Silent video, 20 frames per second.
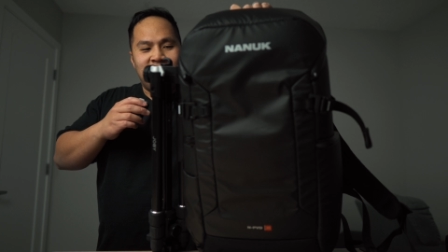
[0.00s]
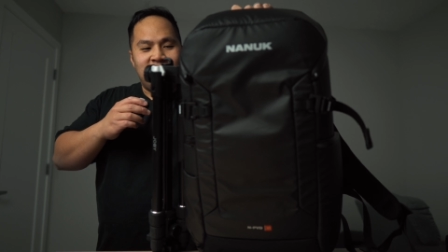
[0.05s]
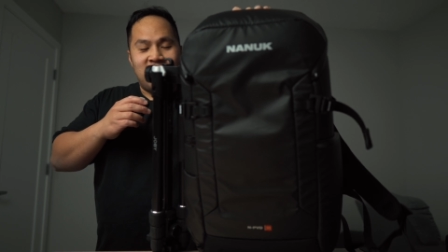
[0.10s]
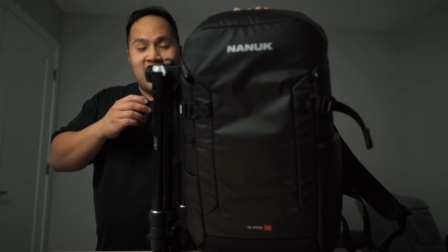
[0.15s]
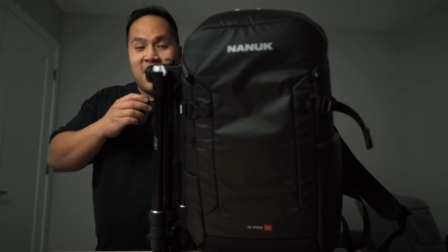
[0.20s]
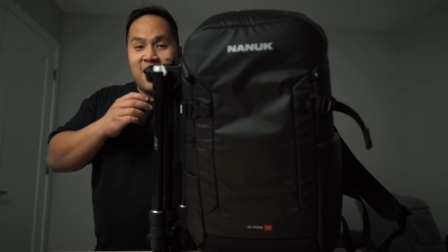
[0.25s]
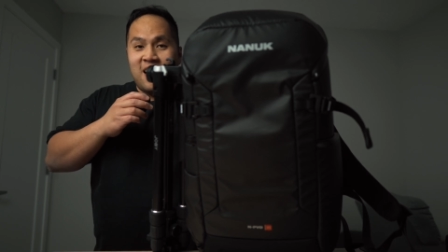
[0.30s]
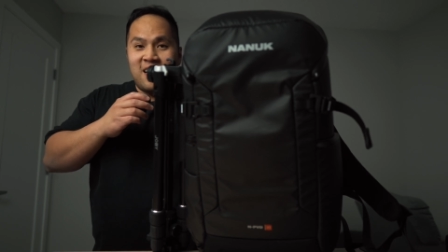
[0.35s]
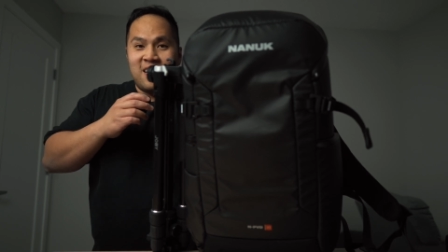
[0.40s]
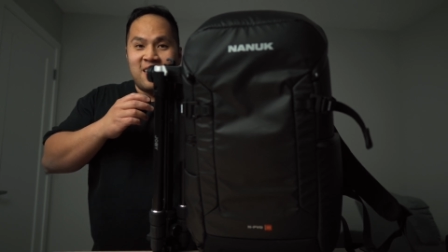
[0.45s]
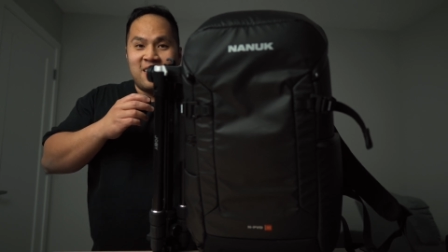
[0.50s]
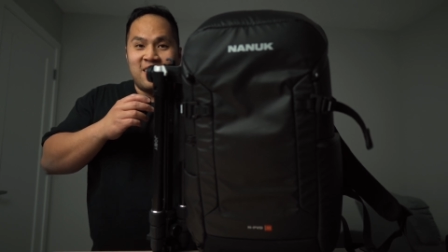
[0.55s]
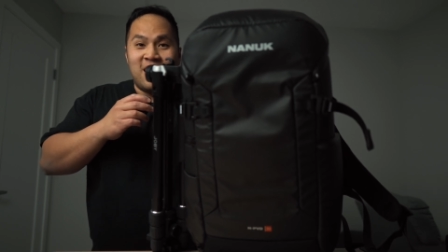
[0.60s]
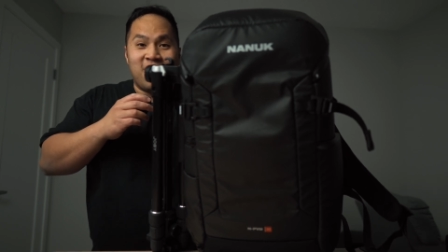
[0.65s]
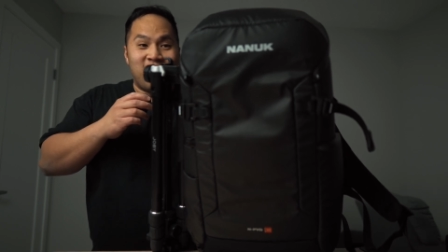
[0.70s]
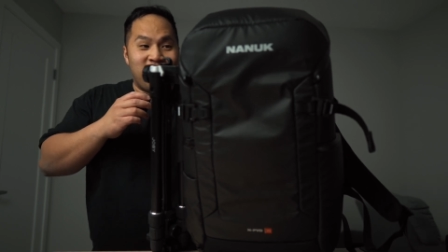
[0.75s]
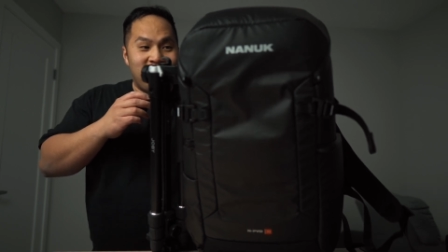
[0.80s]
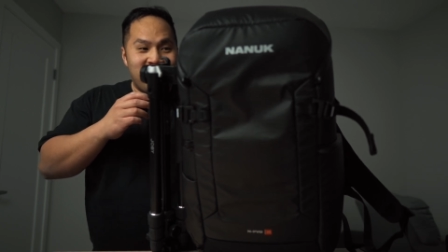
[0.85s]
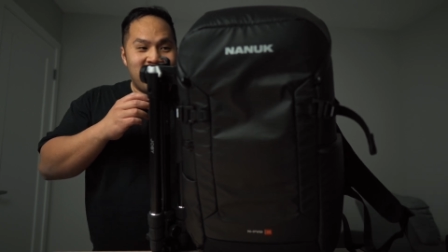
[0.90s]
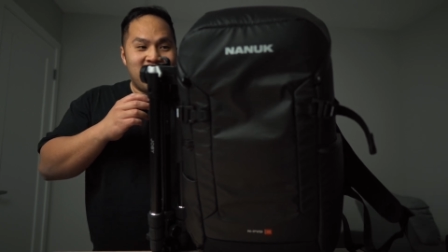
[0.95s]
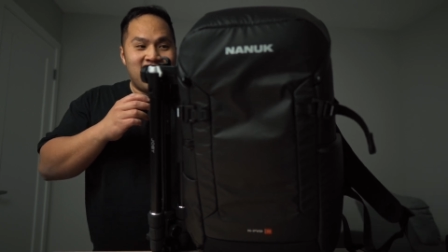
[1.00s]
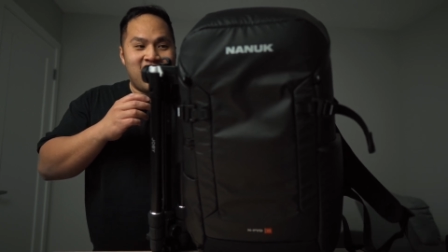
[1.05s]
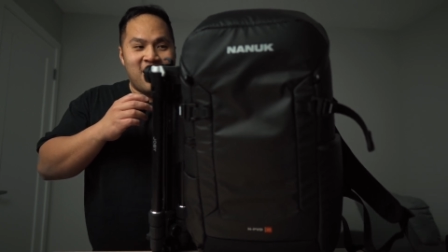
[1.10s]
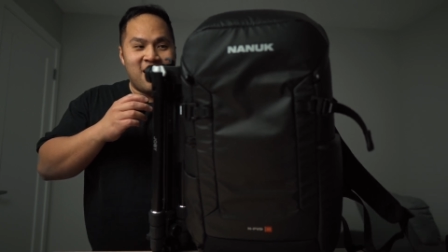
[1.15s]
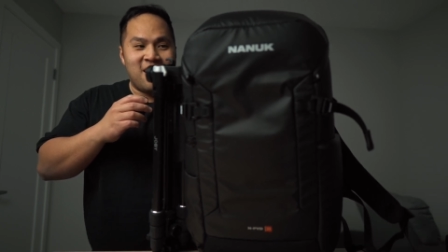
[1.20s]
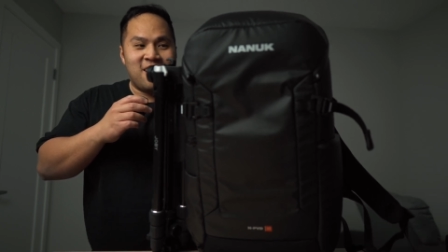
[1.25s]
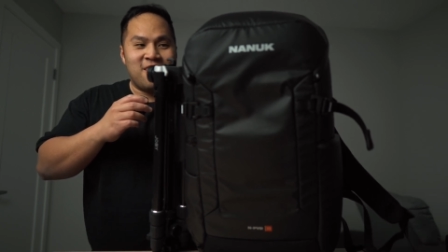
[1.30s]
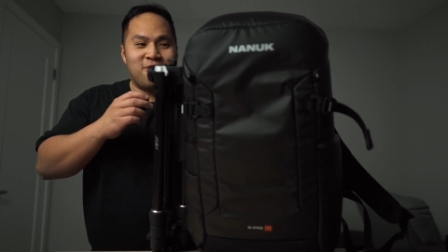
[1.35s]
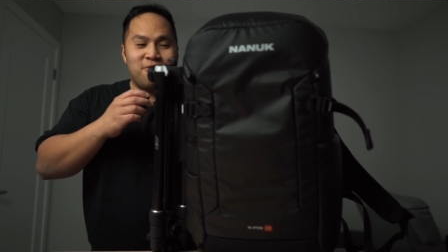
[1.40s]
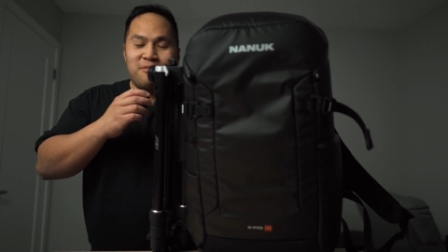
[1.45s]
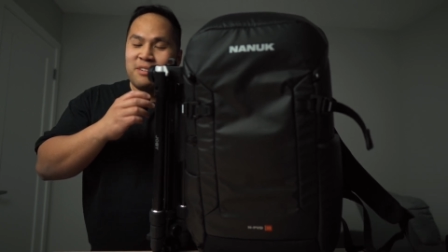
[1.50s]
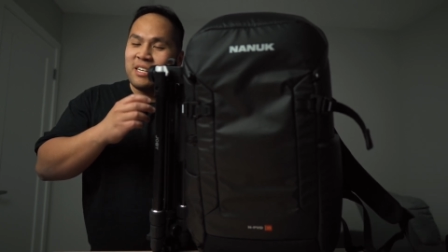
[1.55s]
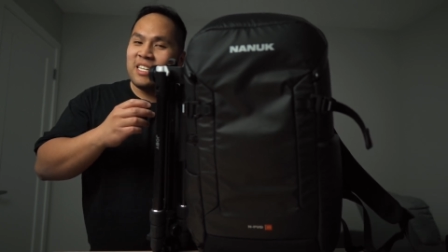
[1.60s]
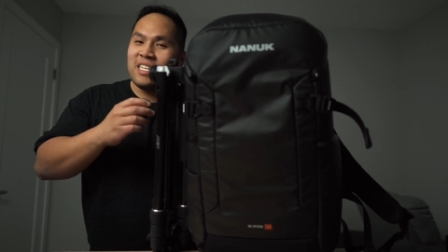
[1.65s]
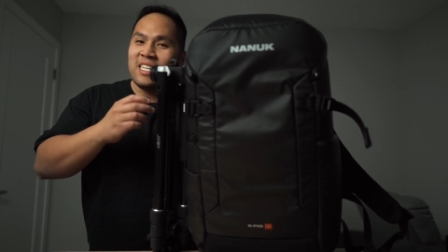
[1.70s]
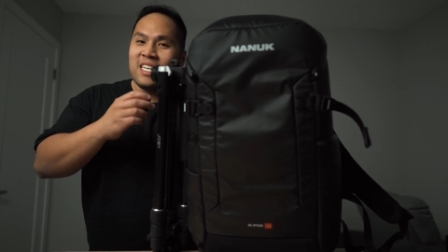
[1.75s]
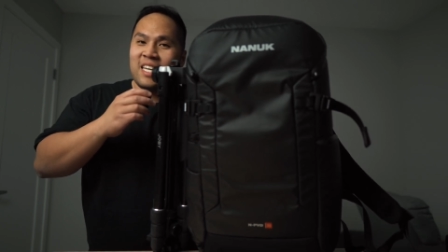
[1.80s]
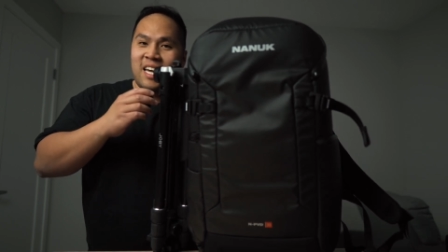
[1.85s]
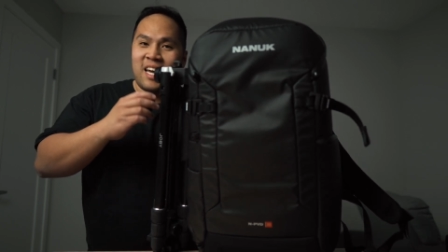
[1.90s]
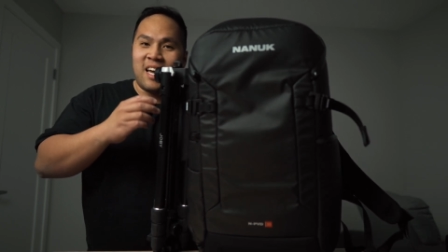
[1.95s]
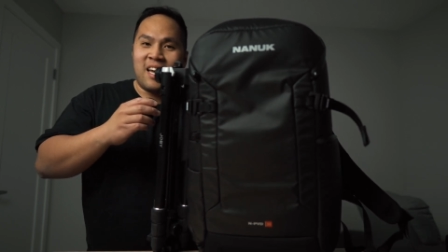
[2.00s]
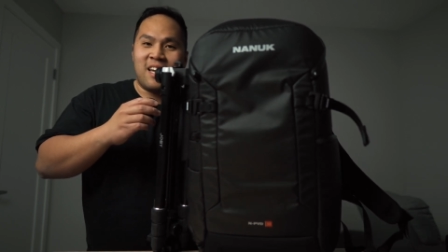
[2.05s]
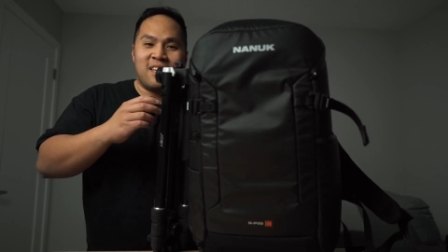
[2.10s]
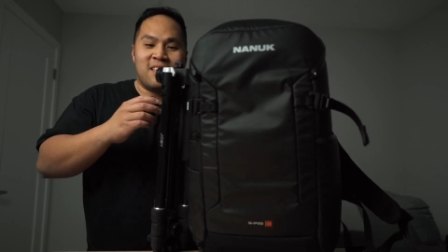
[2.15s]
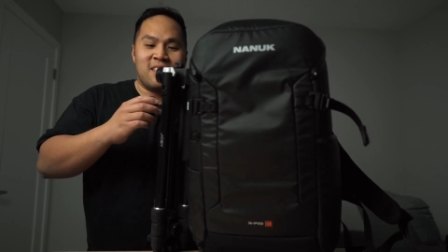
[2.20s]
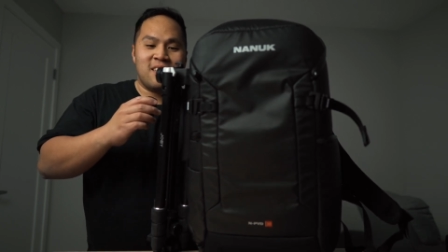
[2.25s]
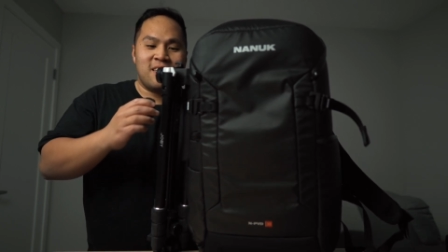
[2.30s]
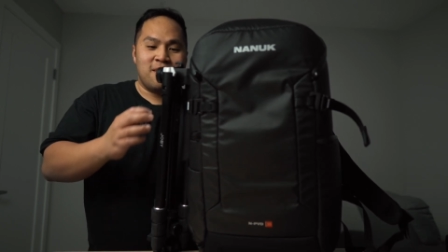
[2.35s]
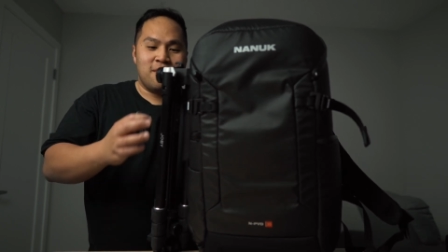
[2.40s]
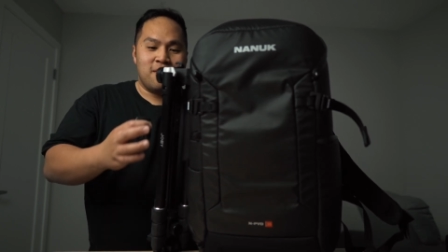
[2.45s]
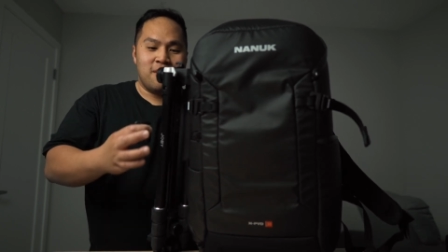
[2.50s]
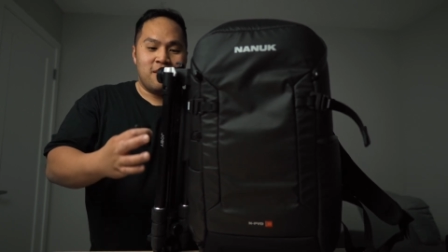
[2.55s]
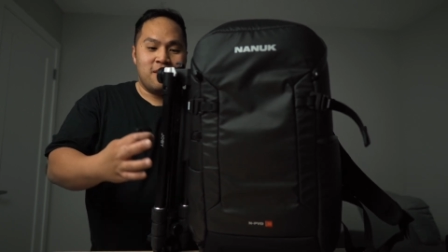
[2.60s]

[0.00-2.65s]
yeah, the 30L really can